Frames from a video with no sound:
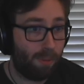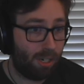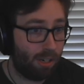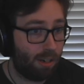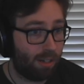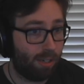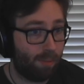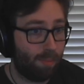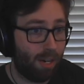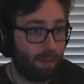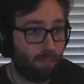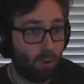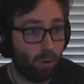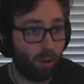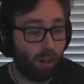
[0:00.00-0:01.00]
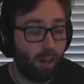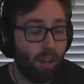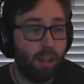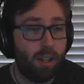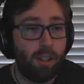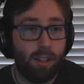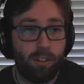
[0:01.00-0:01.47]
be talking about more.
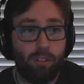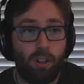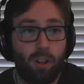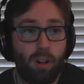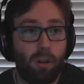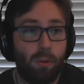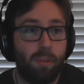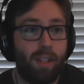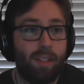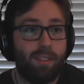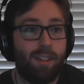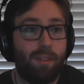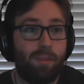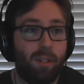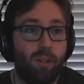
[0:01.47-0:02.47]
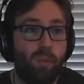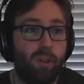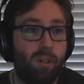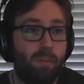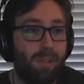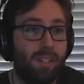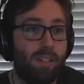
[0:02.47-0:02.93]
So that's definitely
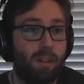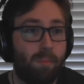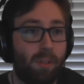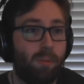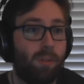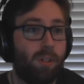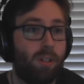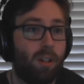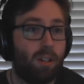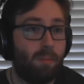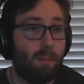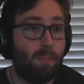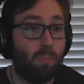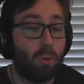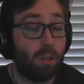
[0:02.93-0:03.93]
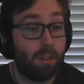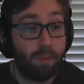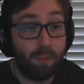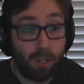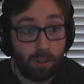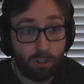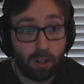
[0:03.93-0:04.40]
going to be something we talk about more in the
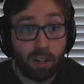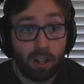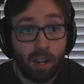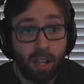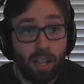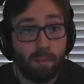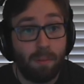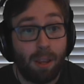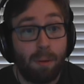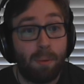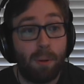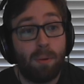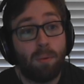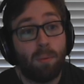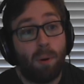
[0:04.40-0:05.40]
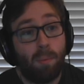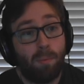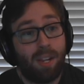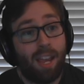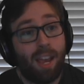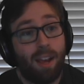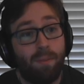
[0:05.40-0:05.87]
future, maybe when
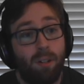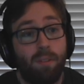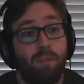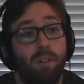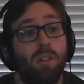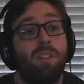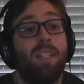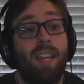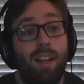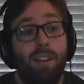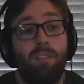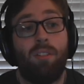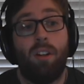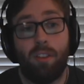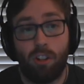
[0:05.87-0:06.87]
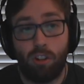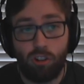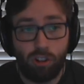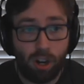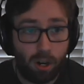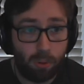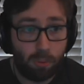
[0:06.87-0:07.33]
we have our first guest on the
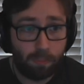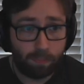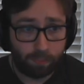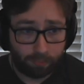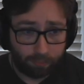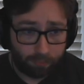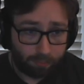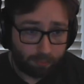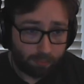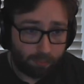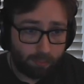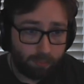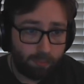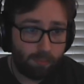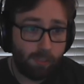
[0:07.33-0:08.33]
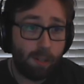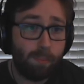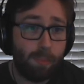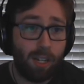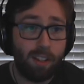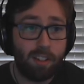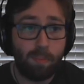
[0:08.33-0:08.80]
show.
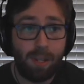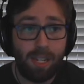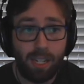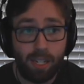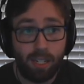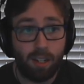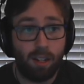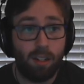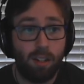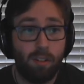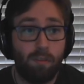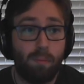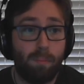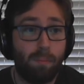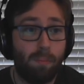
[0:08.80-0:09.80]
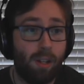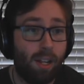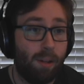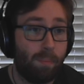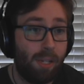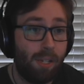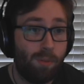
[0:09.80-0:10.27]
But speaking of
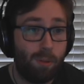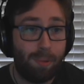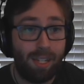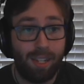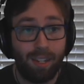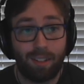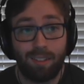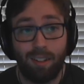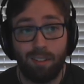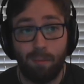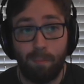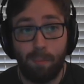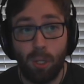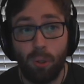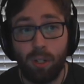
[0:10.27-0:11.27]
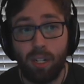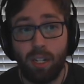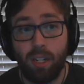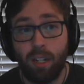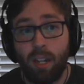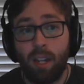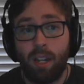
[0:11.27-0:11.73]
PvP
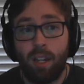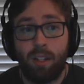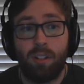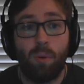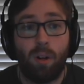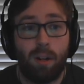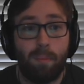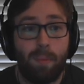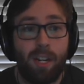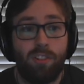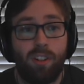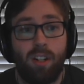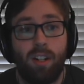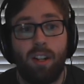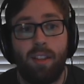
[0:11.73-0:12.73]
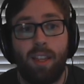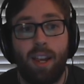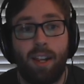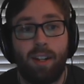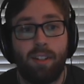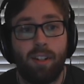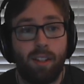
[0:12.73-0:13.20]
accessibility, do want to mention
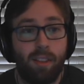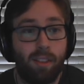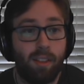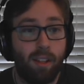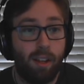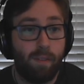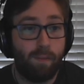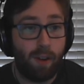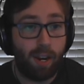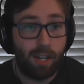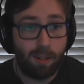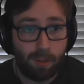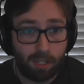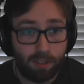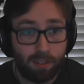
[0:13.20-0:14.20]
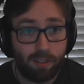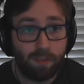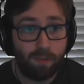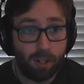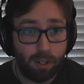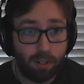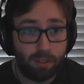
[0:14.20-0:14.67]
that the Fighting Pit's
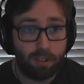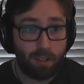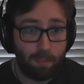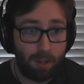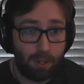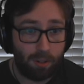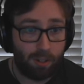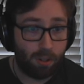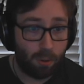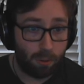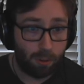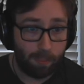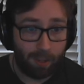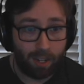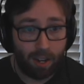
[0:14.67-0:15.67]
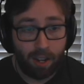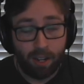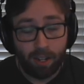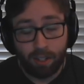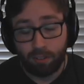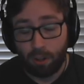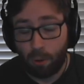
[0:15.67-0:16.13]
first community tournament
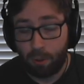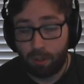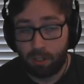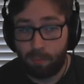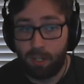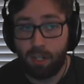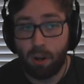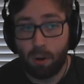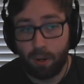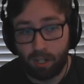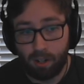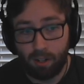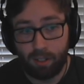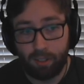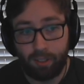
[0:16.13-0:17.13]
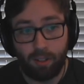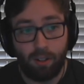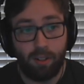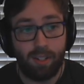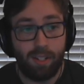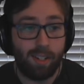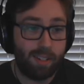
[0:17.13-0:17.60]
is going to be going
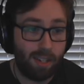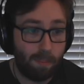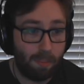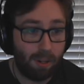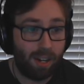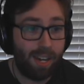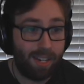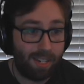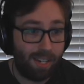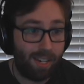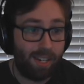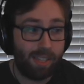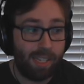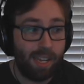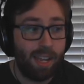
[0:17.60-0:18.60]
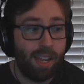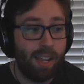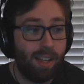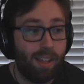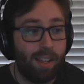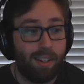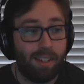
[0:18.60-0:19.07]
on December 18th.
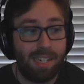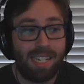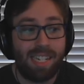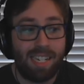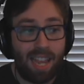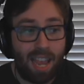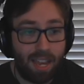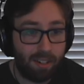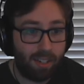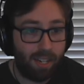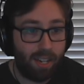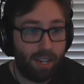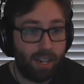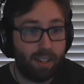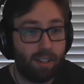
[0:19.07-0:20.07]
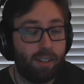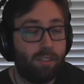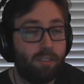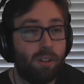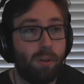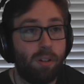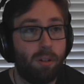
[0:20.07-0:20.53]
That is Saturday, and
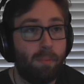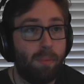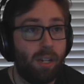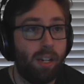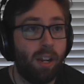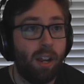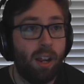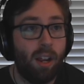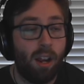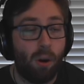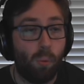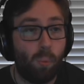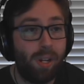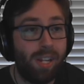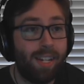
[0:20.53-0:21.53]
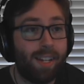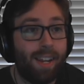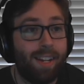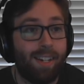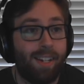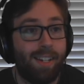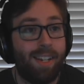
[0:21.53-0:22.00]
is going to be a week
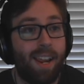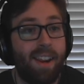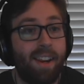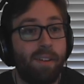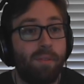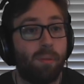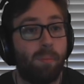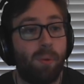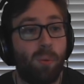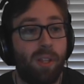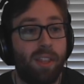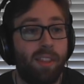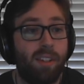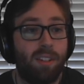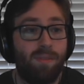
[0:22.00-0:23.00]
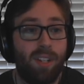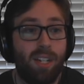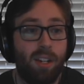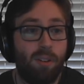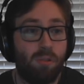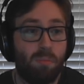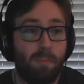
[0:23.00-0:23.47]
and a day from when this
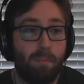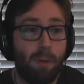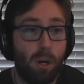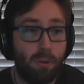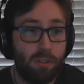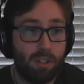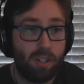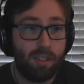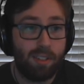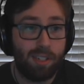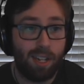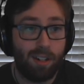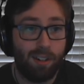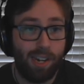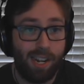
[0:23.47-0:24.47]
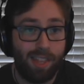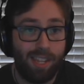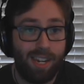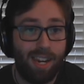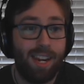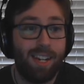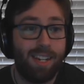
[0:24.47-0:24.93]
video has been posted, Saturday
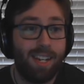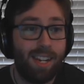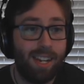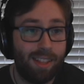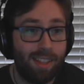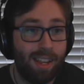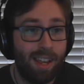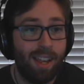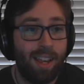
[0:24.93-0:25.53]
the 18th.